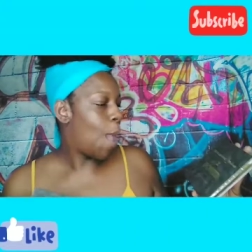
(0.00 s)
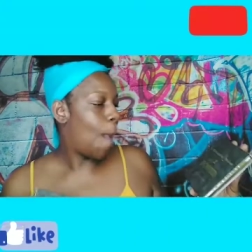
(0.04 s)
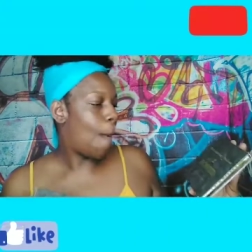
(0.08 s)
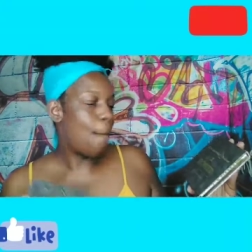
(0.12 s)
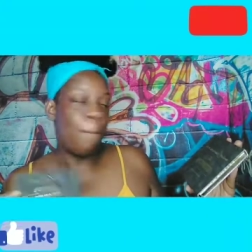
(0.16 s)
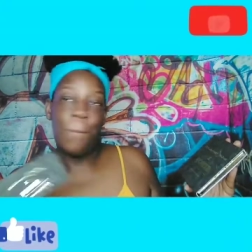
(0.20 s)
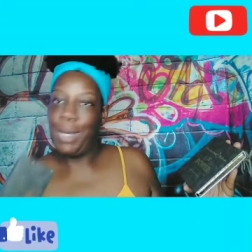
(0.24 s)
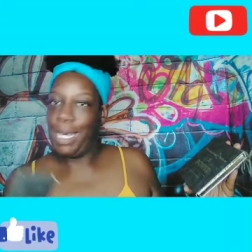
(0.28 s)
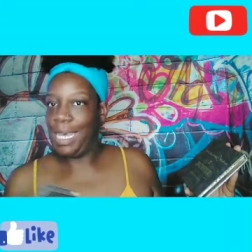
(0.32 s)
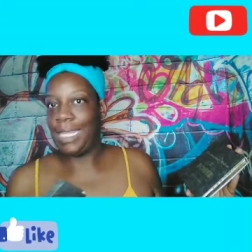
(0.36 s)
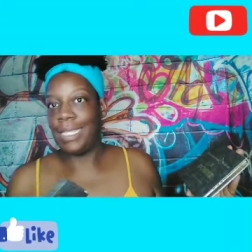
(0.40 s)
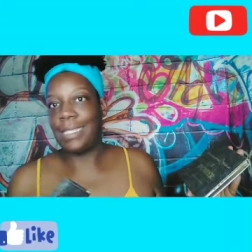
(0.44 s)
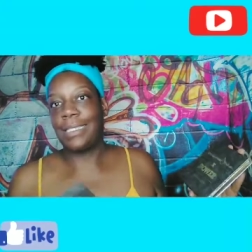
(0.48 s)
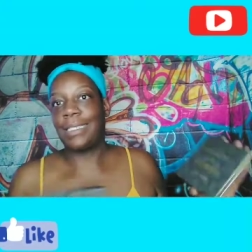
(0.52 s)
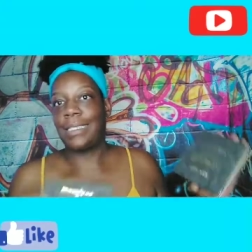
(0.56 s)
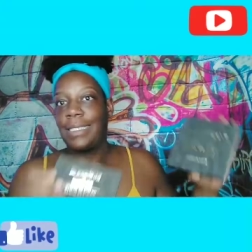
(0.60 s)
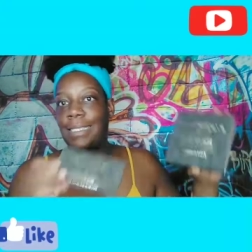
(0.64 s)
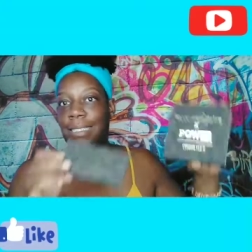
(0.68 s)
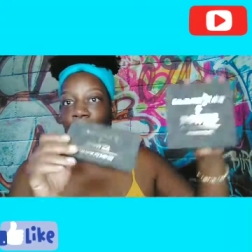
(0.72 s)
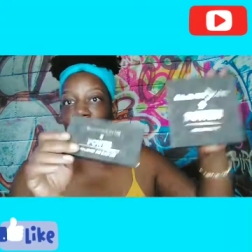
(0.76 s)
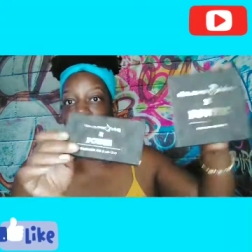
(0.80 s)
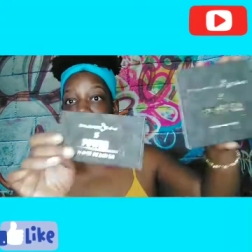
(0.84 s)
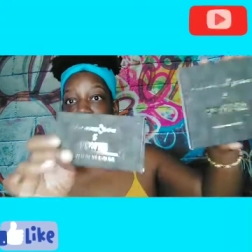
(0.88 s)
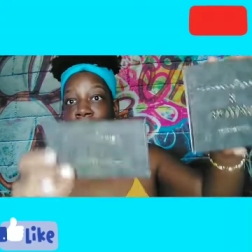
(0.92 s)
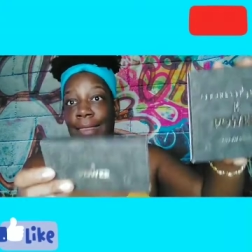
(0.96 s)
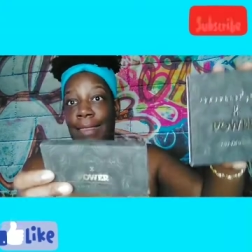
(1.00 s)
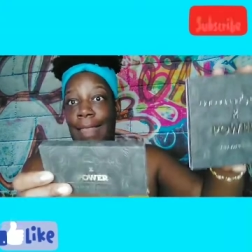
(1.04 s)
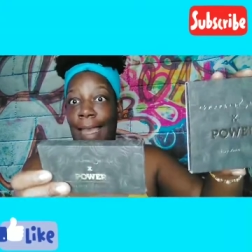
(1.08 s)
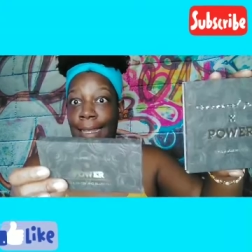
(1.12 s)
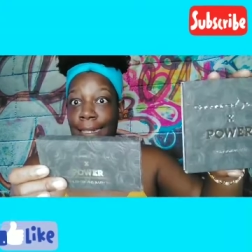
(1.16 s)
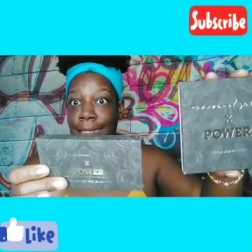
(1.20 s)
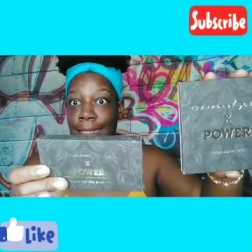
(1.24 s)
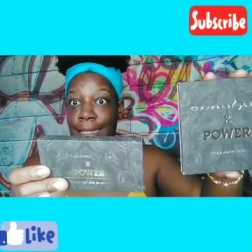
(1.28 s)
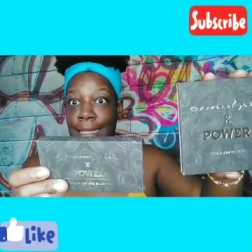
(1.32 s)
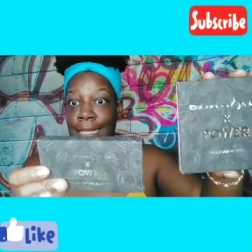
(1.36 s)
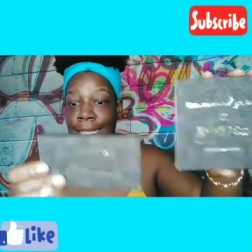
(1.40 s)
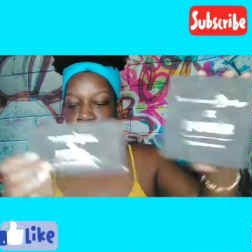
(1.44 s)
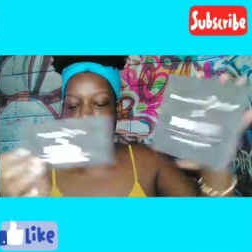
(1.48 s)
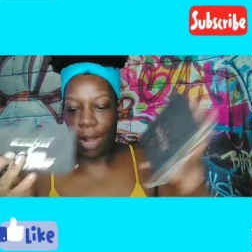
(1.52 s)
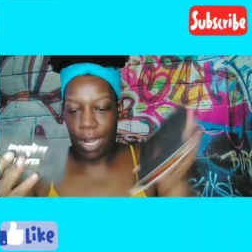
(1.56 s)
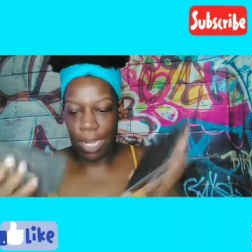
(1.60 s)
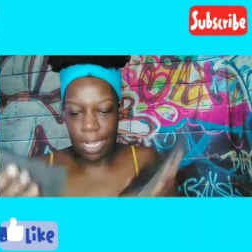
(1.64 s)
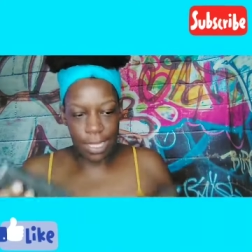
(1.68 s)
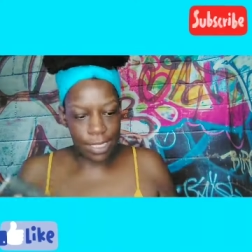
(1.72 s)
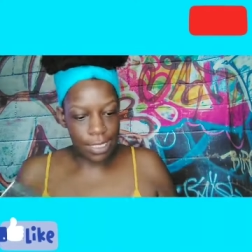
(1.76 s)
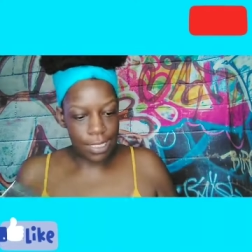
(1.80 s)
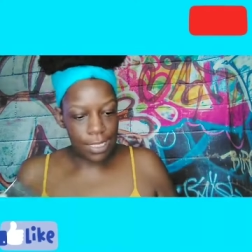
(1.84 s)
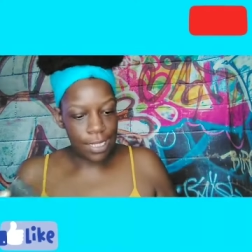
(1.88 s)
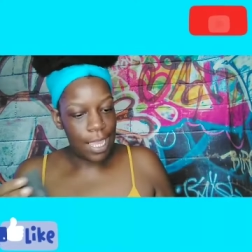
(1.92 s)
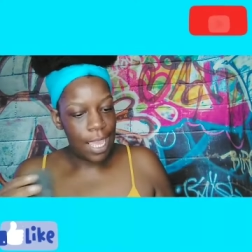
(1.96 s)
but I liked these
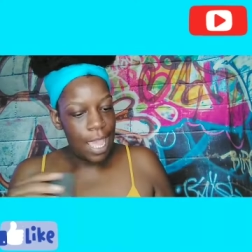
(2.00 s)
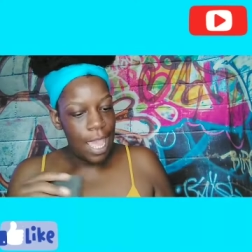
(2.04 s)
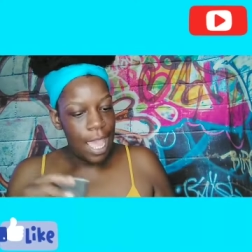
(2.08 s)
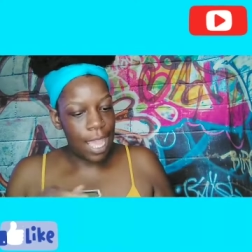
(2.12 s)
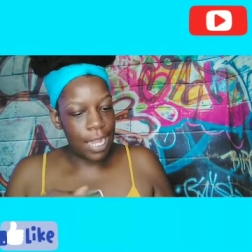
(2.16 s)
products.